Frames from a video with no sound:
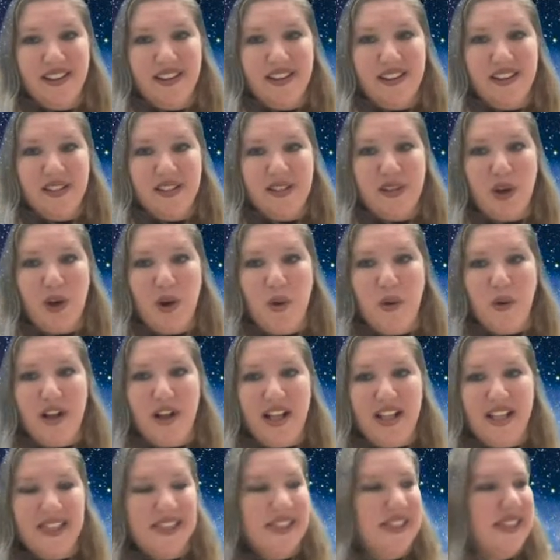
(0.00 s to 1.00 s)
So
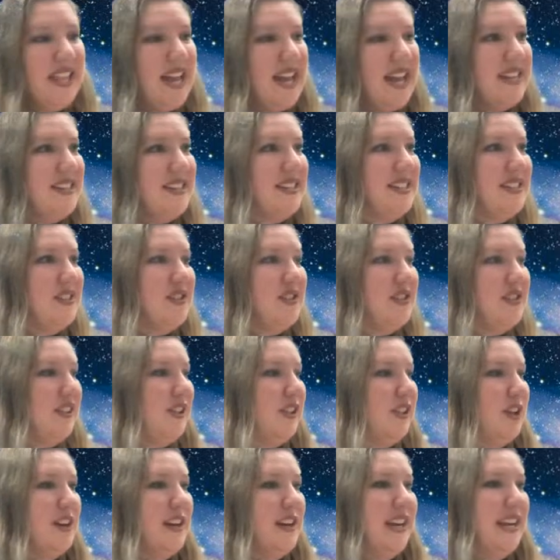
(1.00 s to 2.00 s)
let's
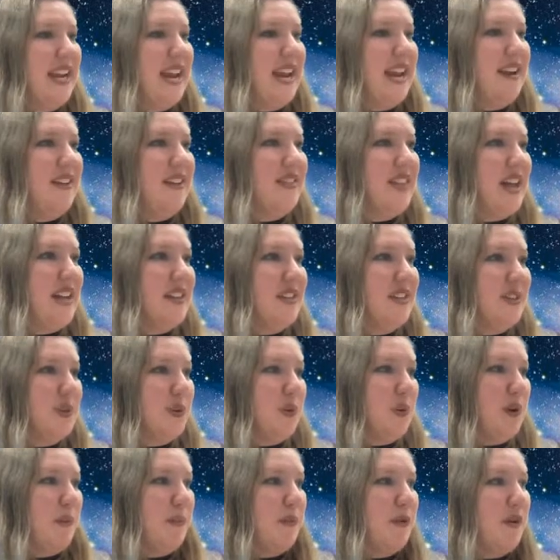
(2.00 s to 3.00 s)
look again at that
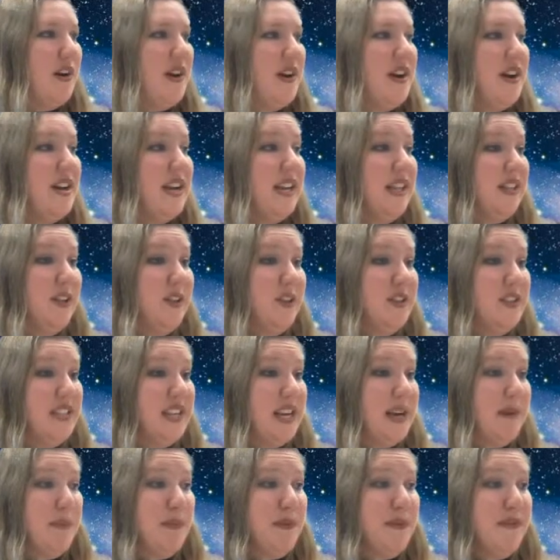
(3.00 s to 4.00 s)
scoreboard. It looks
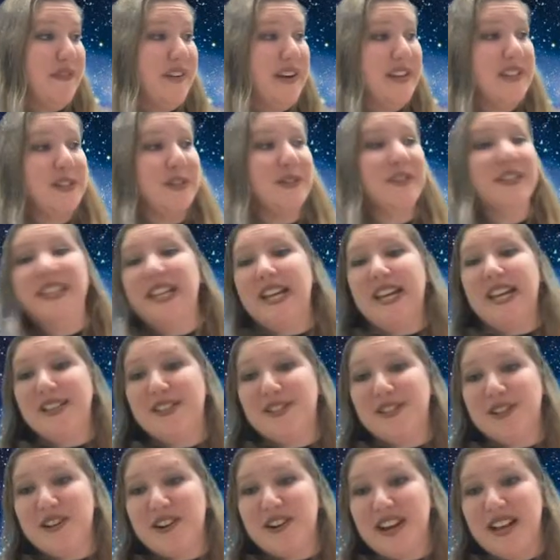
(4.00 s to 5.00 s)
like Professor
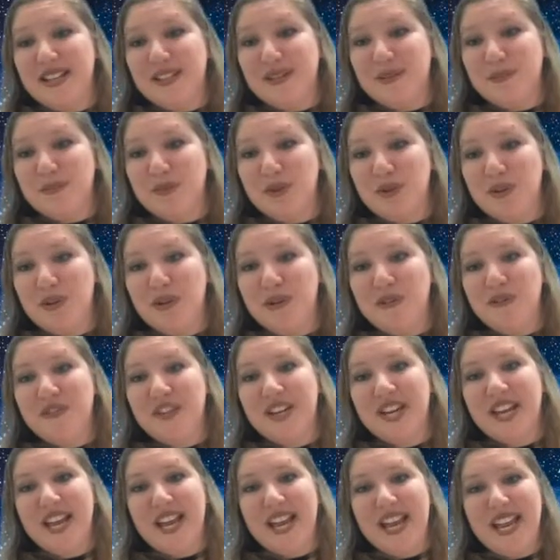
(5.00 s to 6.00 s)
Laser has moved
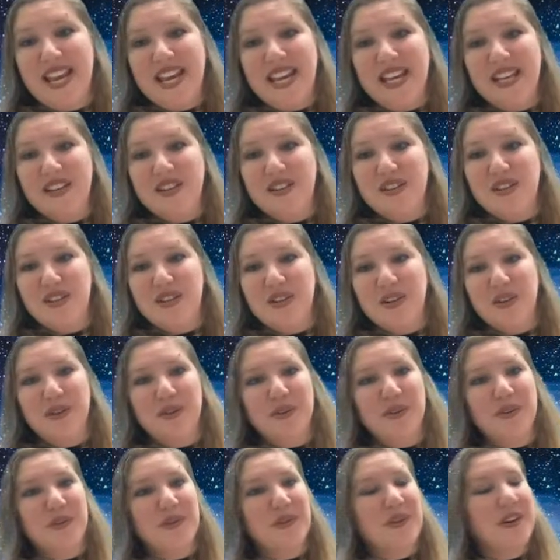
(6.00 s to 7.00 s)

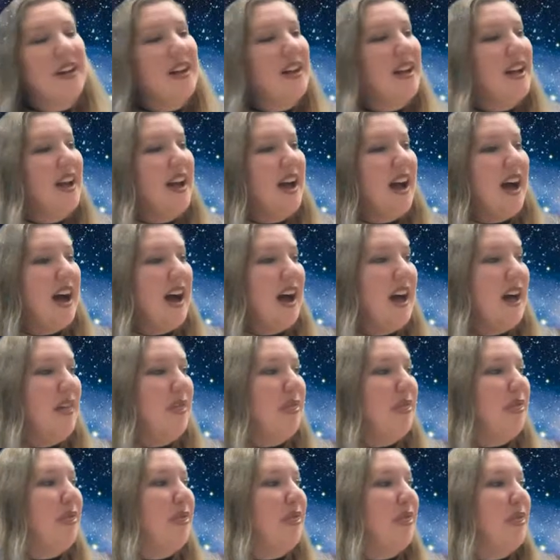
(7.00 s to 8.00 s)
into
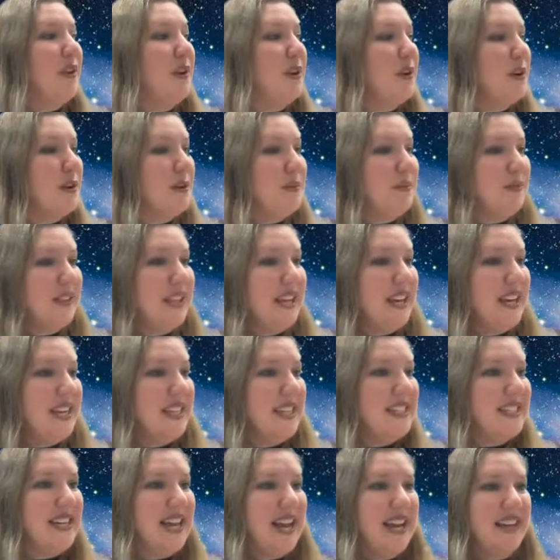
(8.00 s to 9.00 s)
third
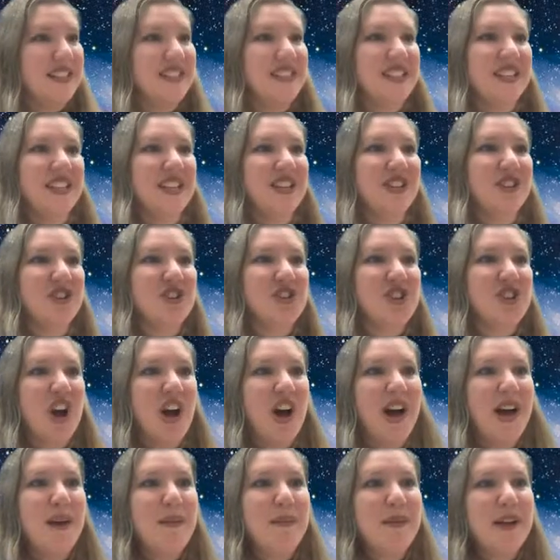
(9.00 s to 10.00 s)
place. Excellent
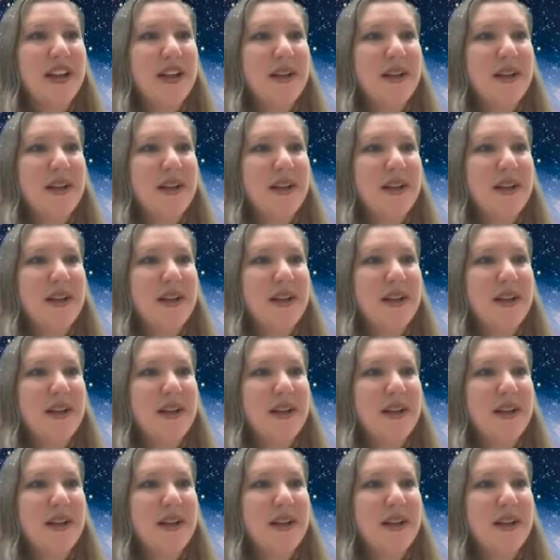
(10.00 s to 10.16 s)
job.